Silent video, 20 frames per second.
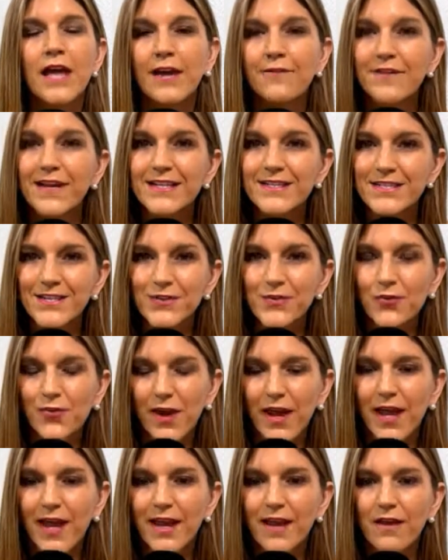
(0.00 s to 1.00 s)
gets in the
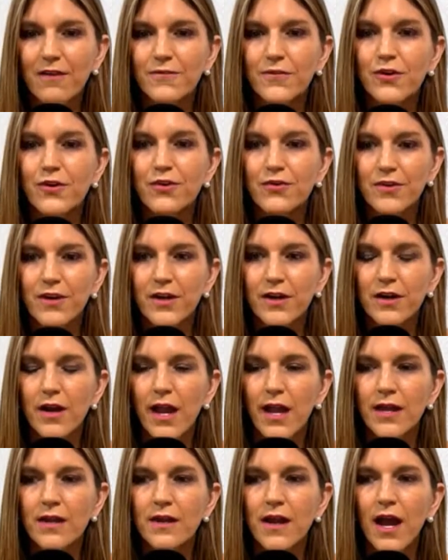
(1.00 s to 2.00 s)
way of your career.
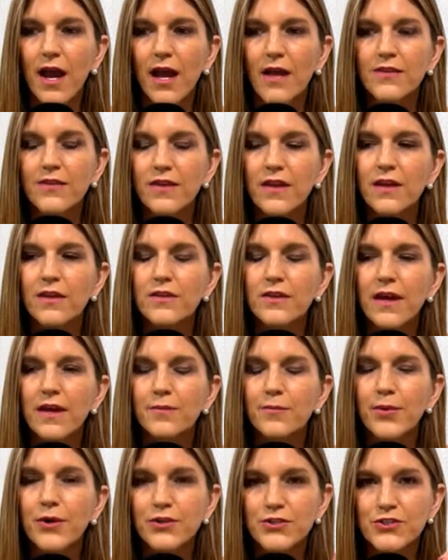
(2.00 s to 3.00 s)
And I think
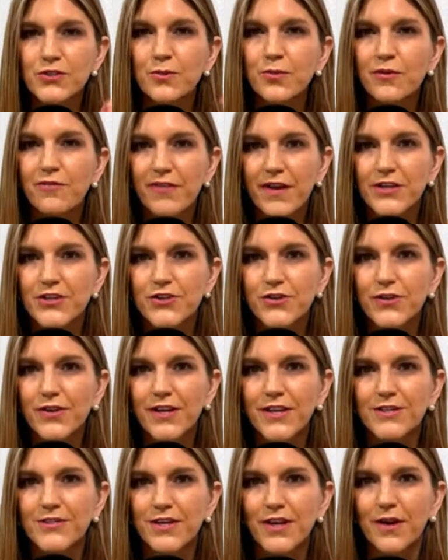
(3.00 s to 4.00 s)
that personal and professional
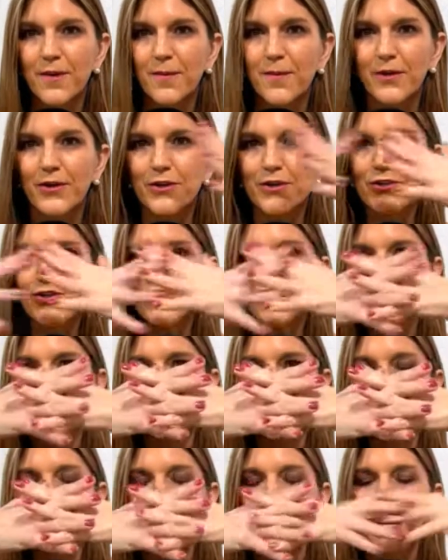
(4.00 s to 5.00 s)
is a merge.
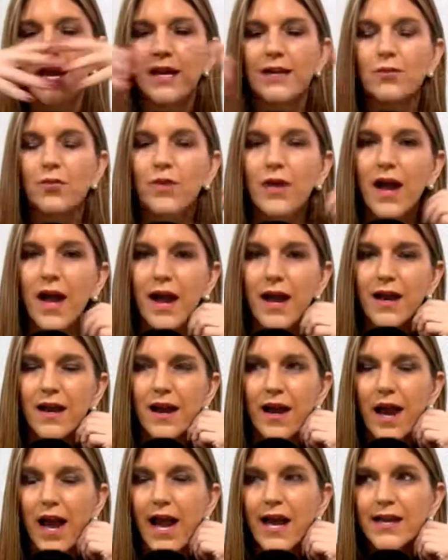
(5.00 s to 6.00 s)
And
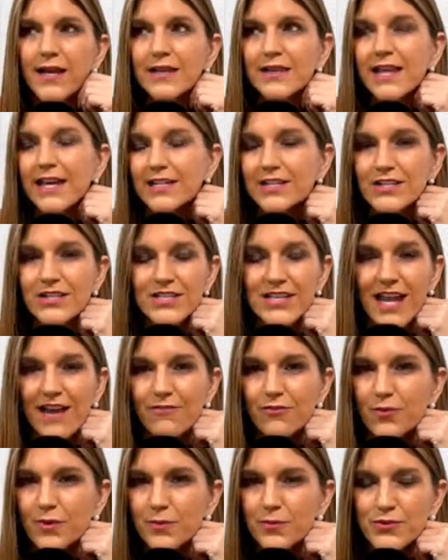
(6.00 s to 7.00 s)
I like to see
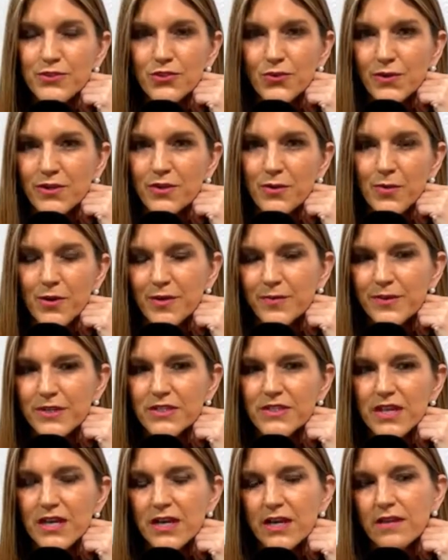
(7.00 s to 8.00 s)
everyone pursuing their
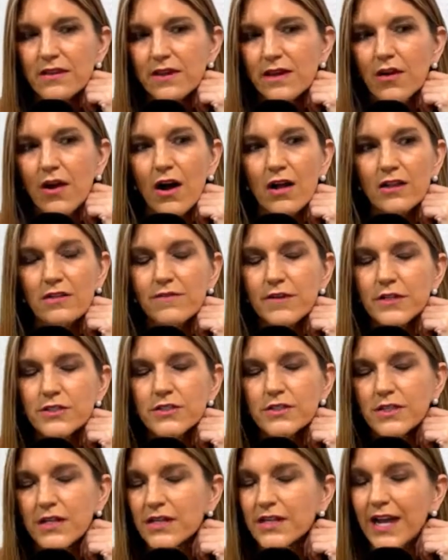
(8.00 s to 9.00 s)
purpose. And I think all of
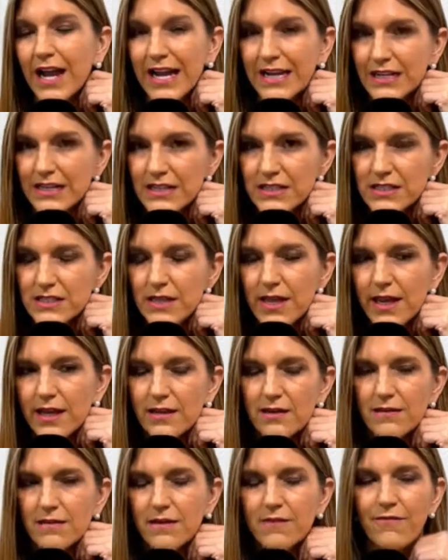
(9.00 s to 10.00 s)
us need guidance.
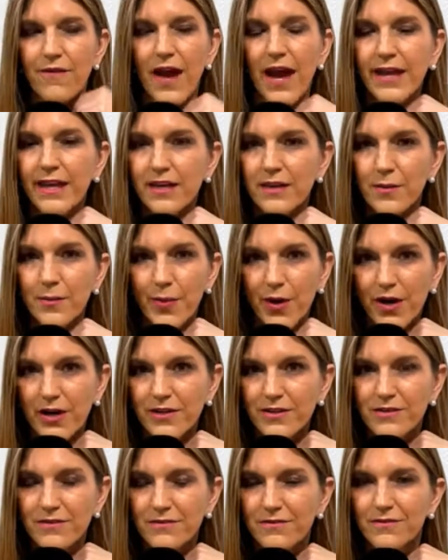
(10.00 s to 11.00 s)
And if I can
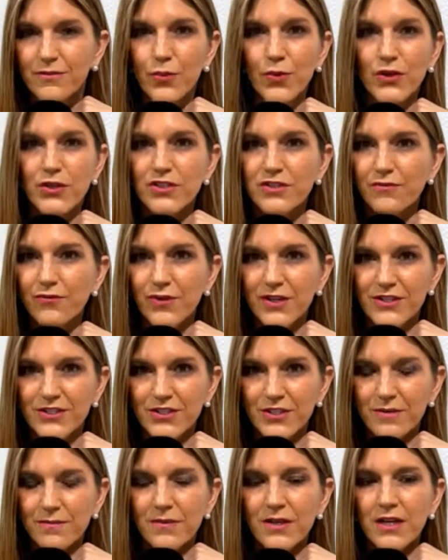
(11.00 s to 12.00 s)
impart words of
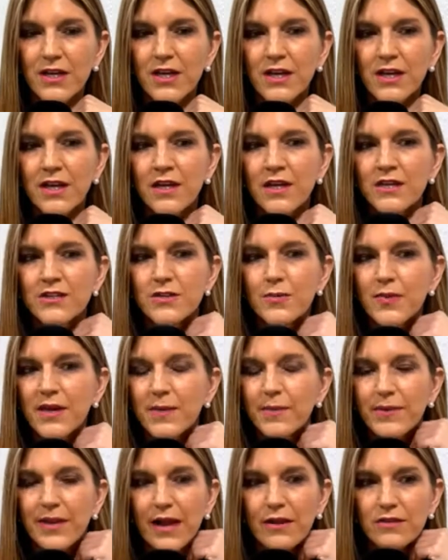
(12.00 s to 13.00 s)
wisdom to
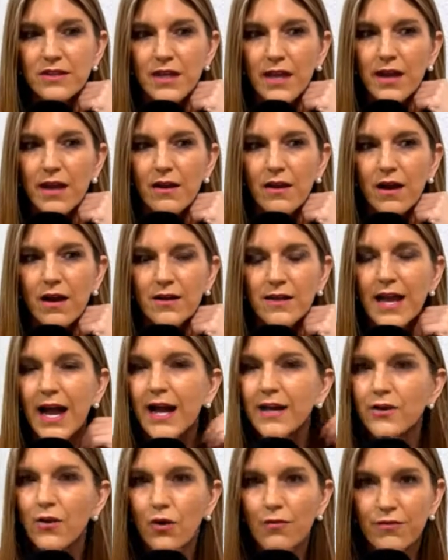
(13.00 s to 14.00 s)
people out there on
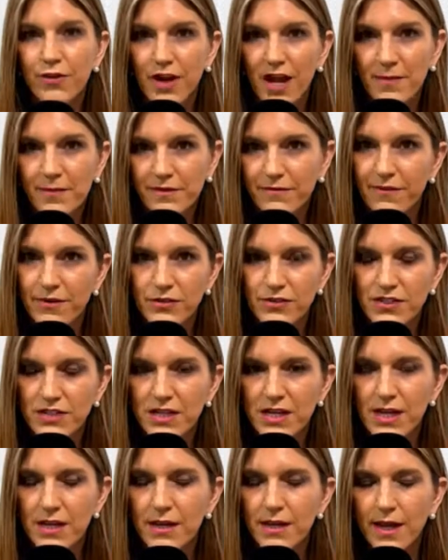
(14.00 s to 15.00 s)
how to overcome
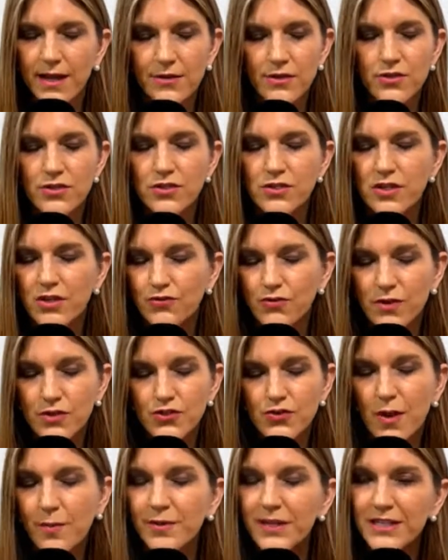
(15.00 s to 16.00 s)
adversity in
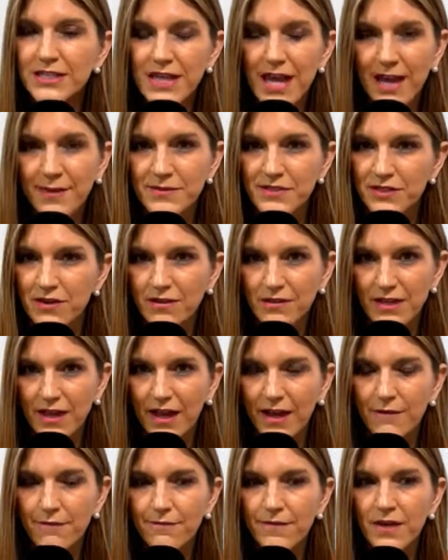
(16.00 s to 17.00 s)
troubling times in our
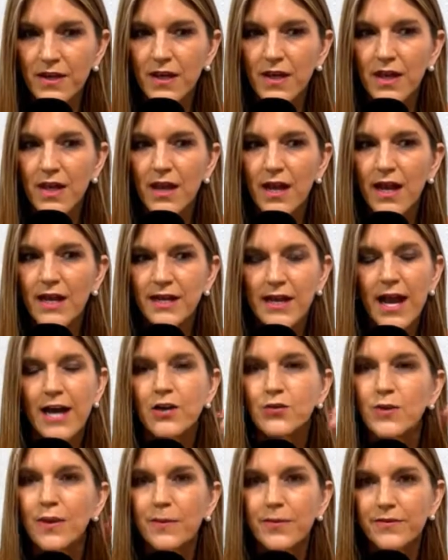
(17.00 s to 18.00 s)
life, and how
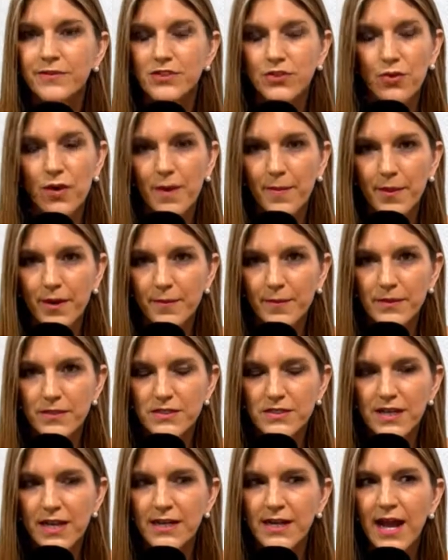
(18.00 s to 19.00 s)
do we pursue our
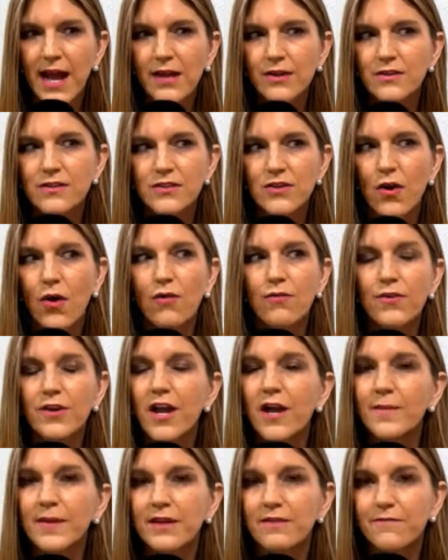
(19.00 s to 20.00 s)
purpose, and how does
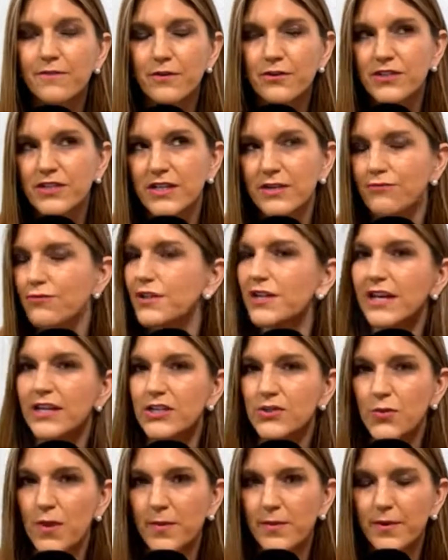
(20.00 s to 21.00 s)
overcoming adversity relate
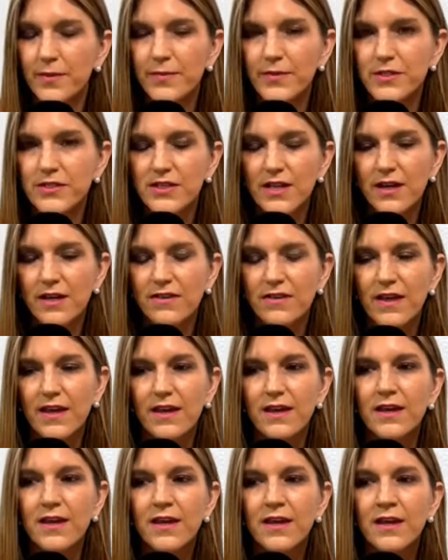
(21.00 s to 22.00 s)
to our purpose? I
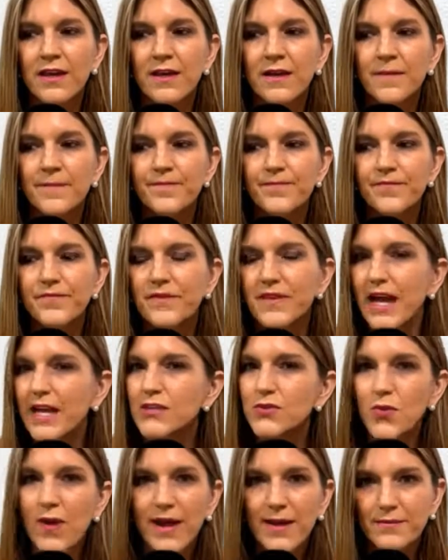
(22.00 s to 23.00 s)
think
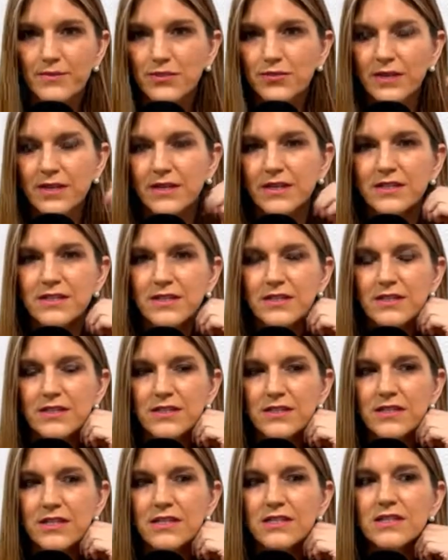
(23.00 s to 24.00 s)
that's why I'm doing
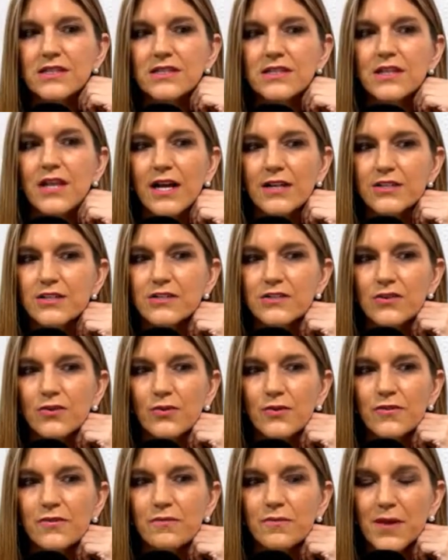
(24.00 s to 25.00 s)
this. This is a lot to do
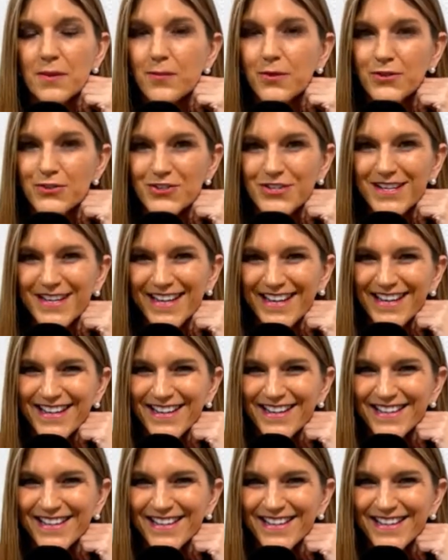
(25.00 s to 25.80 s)
with me personally